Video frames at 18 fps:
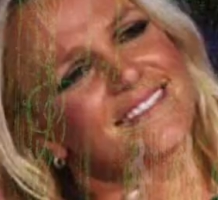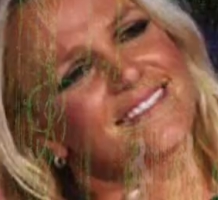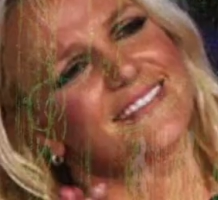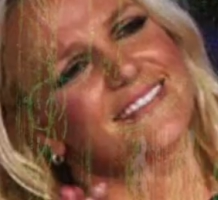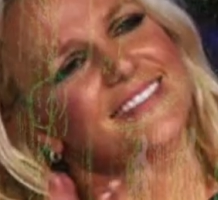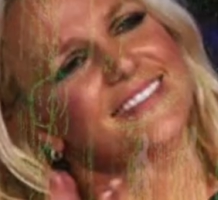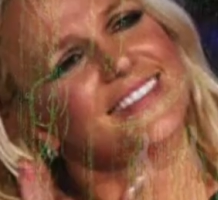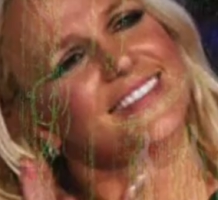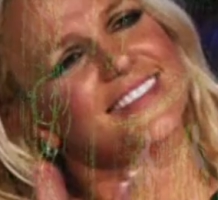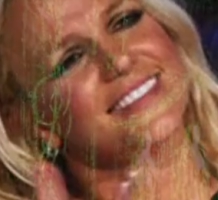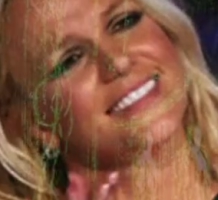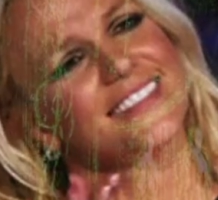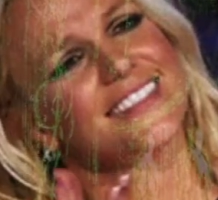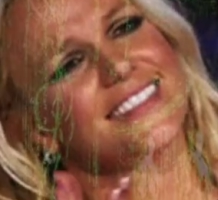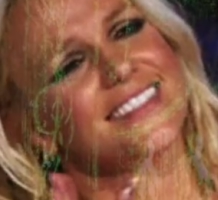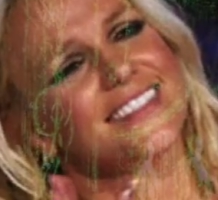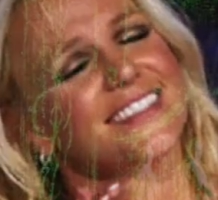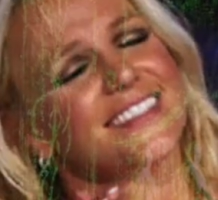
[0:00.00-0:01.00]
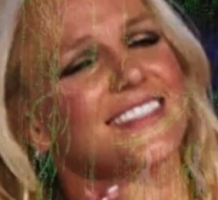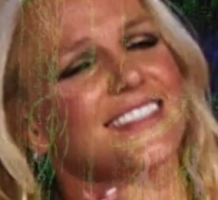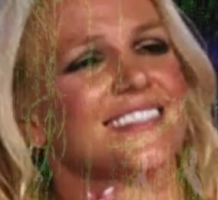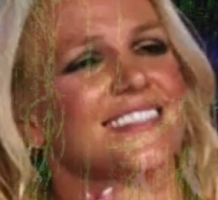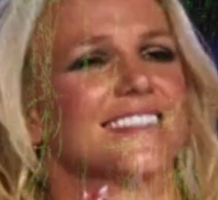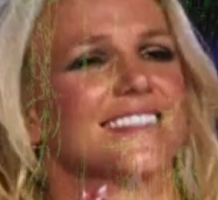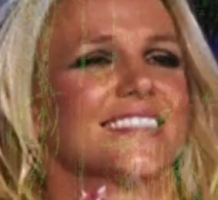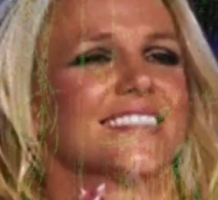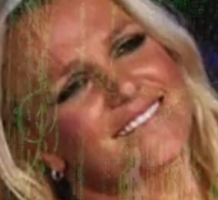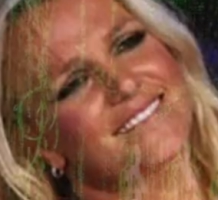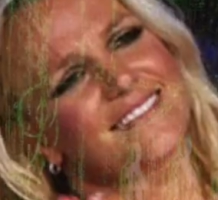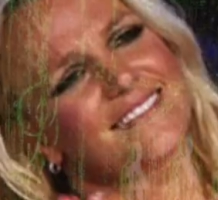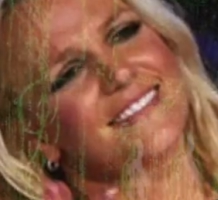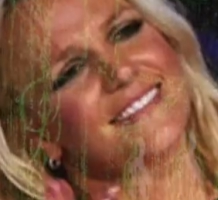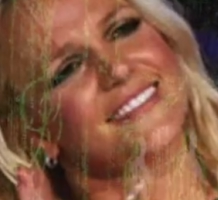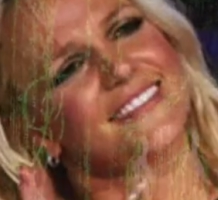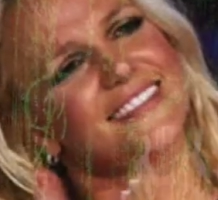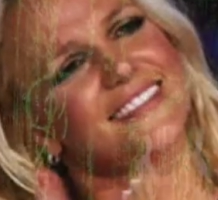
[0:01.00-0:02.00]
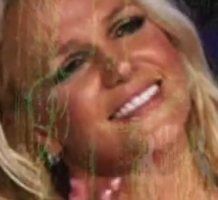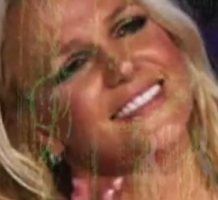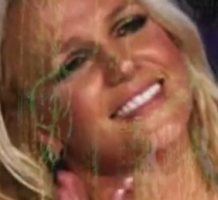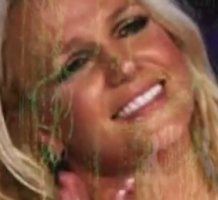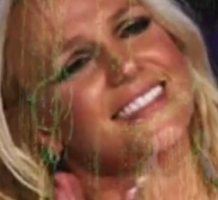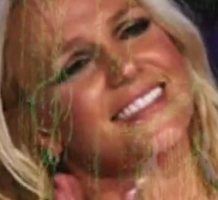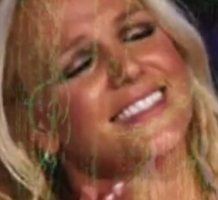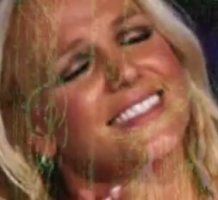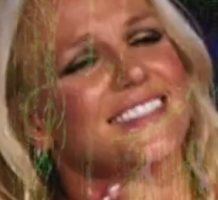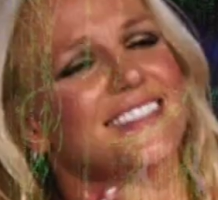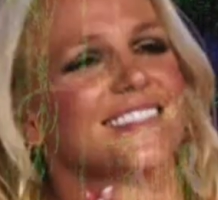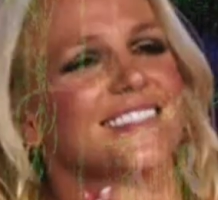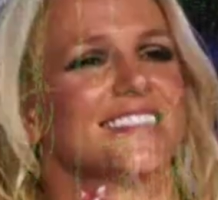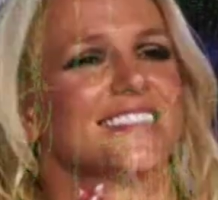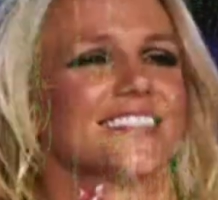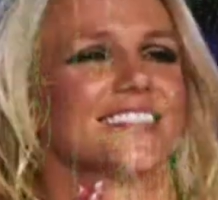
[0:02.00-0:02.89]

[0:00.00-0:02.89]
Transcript: easily recognized for the empty